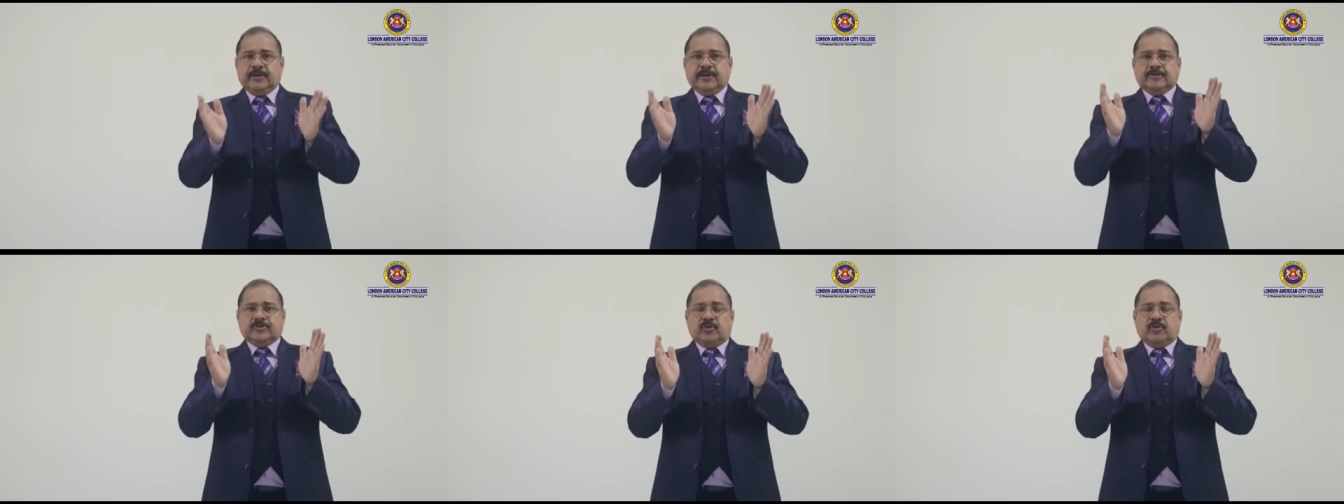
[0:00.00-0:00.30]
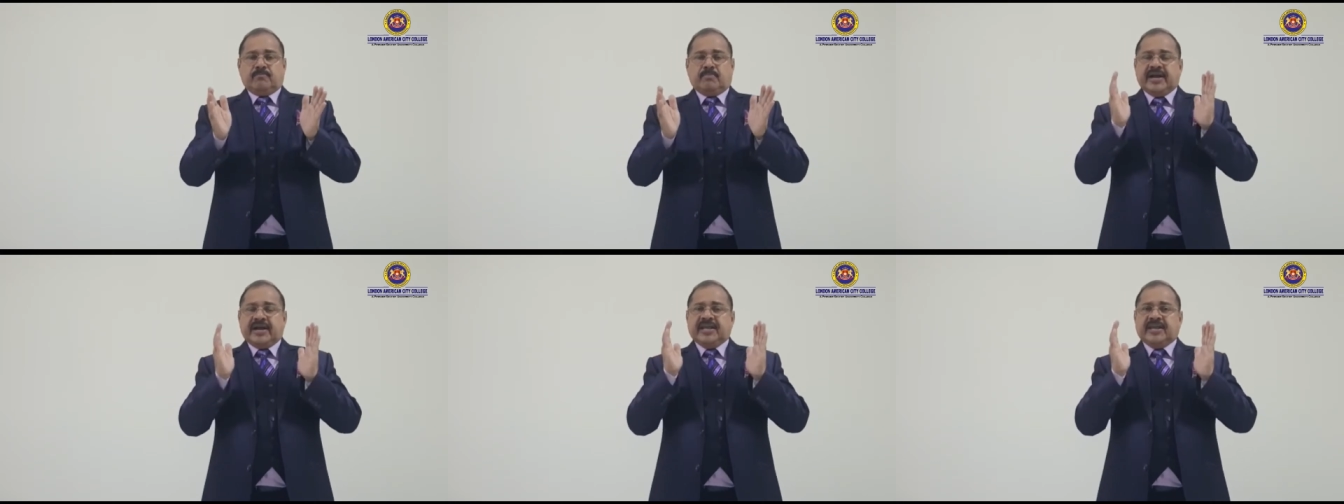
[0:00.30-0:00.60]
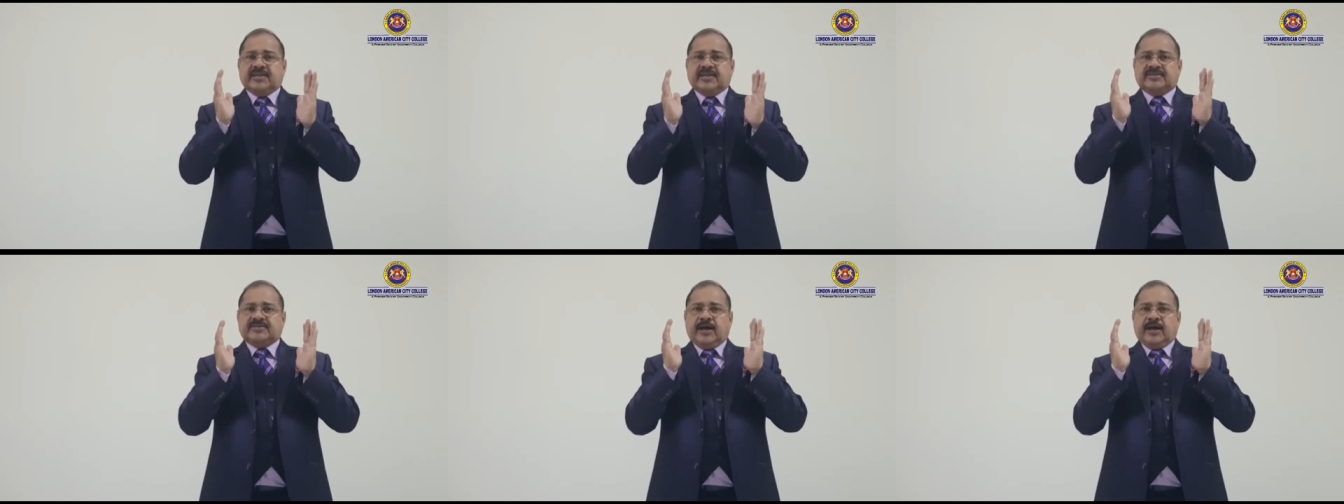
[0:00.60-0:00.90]
So money
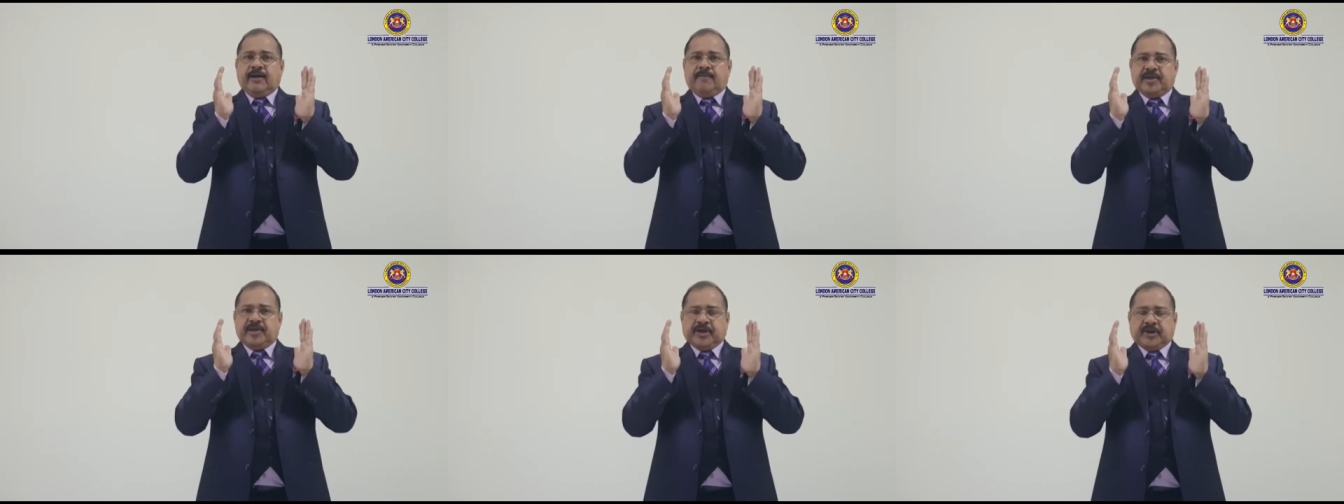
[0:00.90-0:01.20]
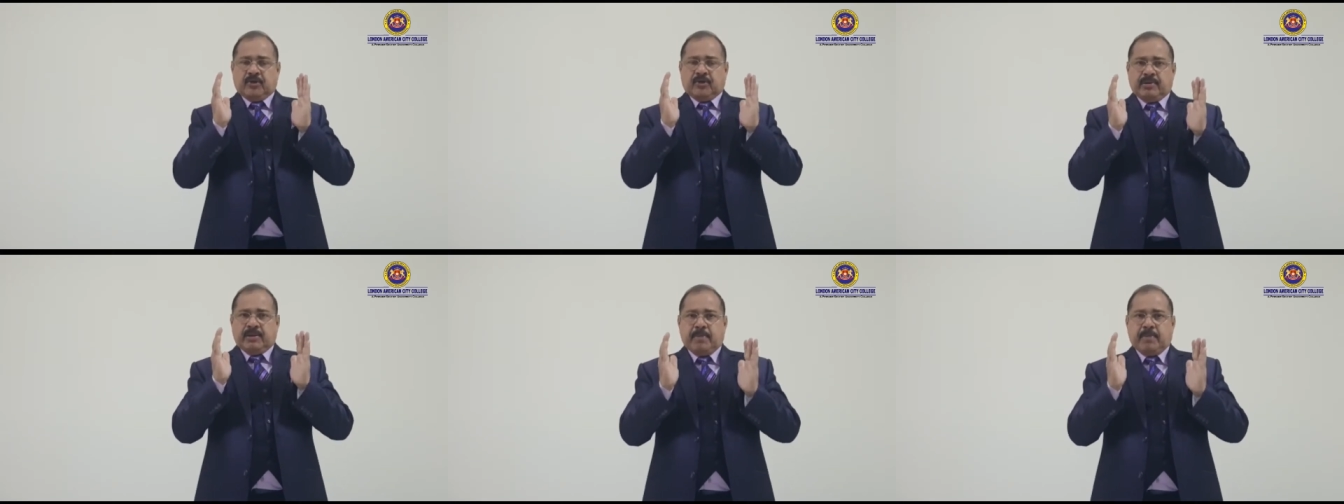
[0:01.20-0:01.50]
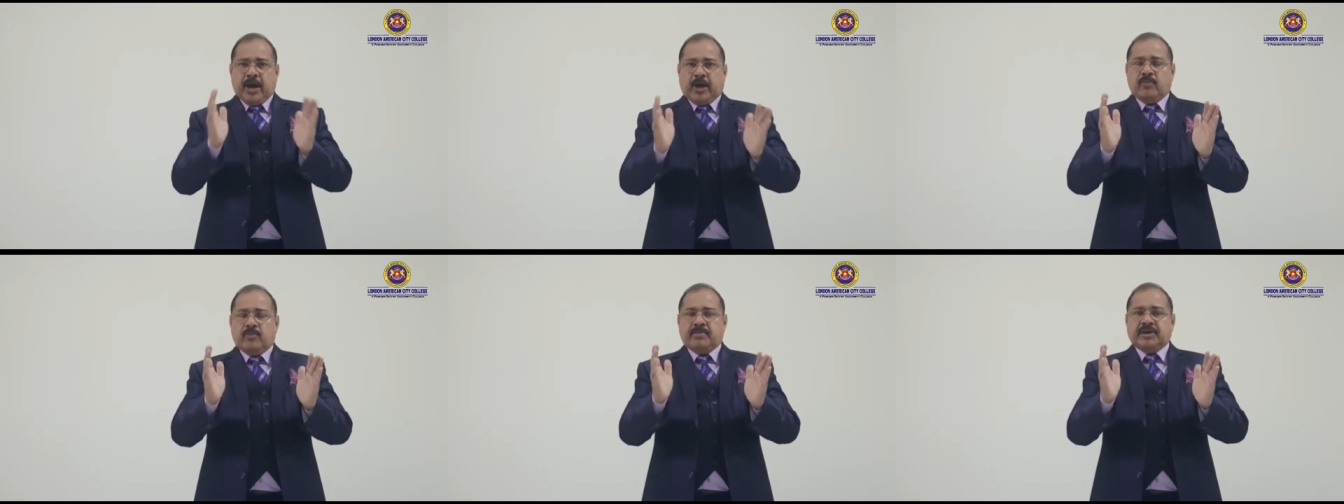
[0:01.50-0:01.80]
is the economic
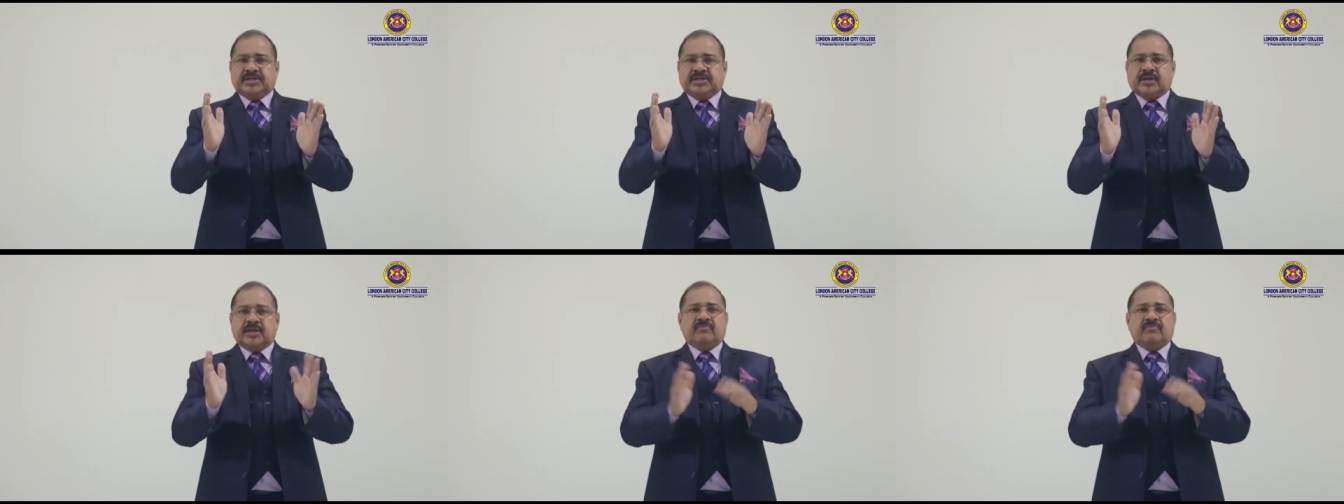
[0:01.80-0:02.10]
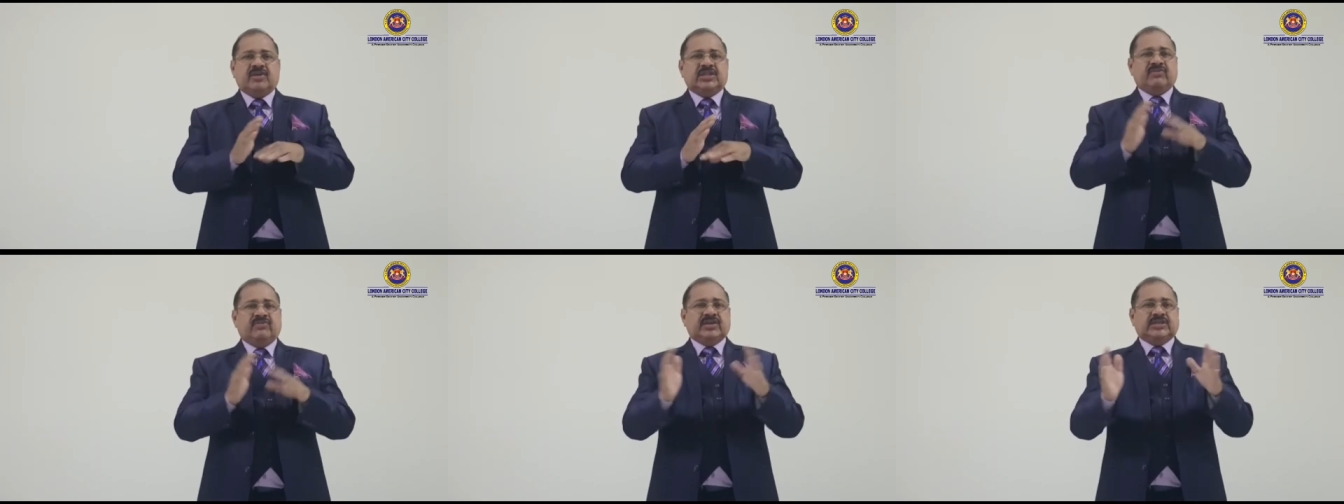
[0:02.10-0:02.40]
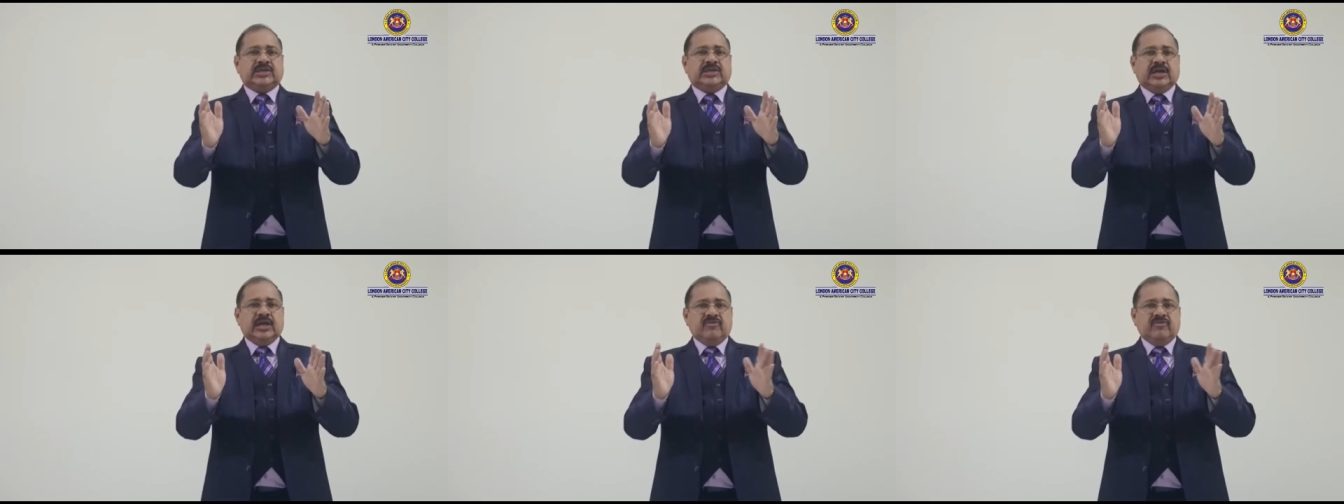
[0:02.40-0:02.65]
barometer with which